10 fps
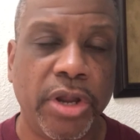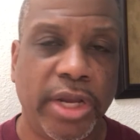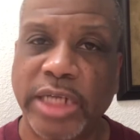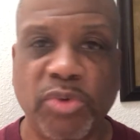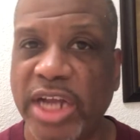
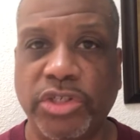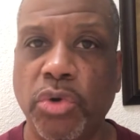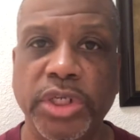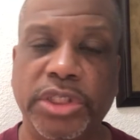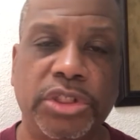That's why I
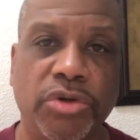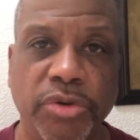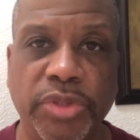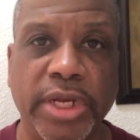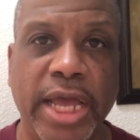totally disagree
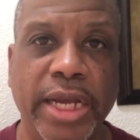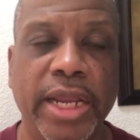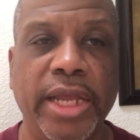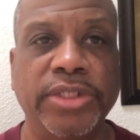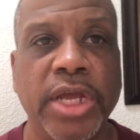with the 90
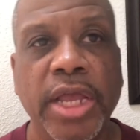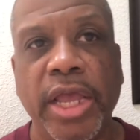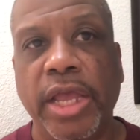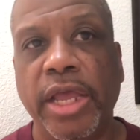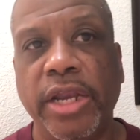days.
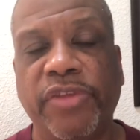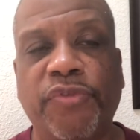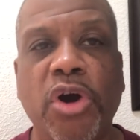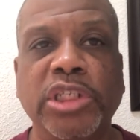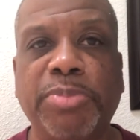And as
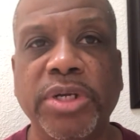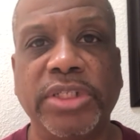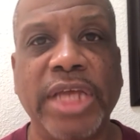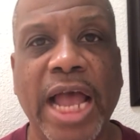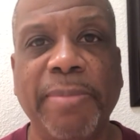far as putting a
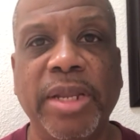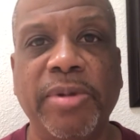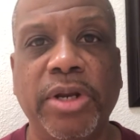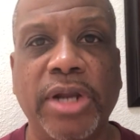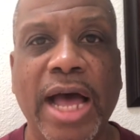time
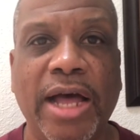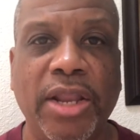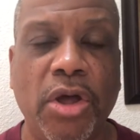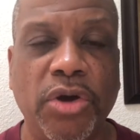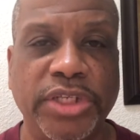limit on how
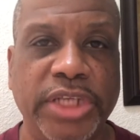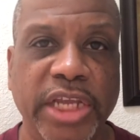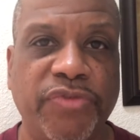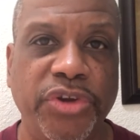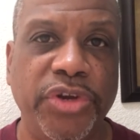long it
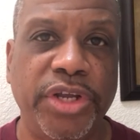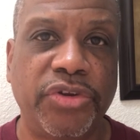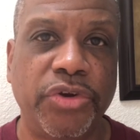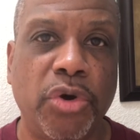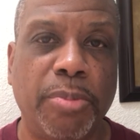takes for you to get
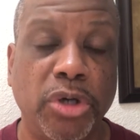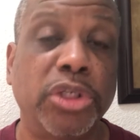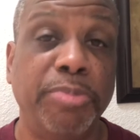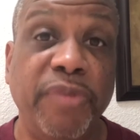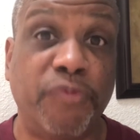to know a
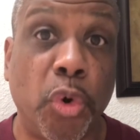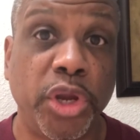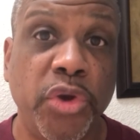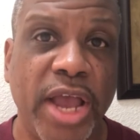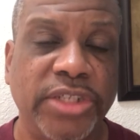person before
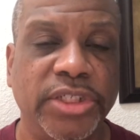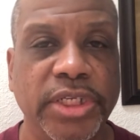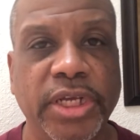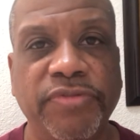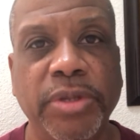you
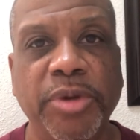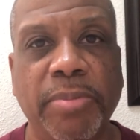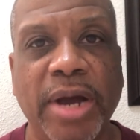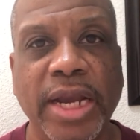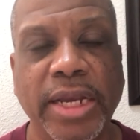actually give them your
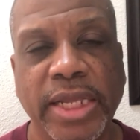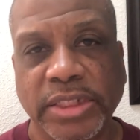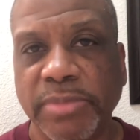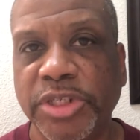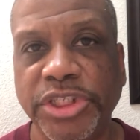body,
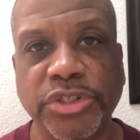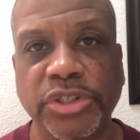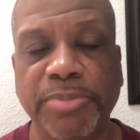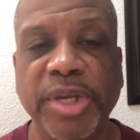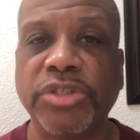that's up to you.
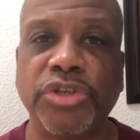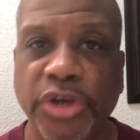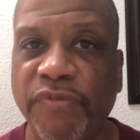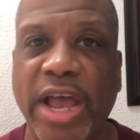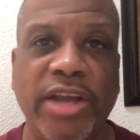It depends on
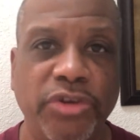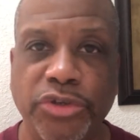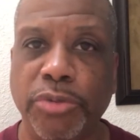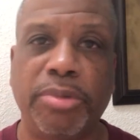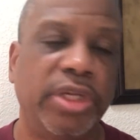your
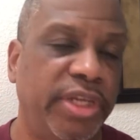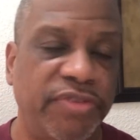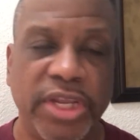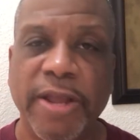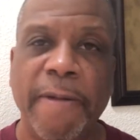values, your beliefs.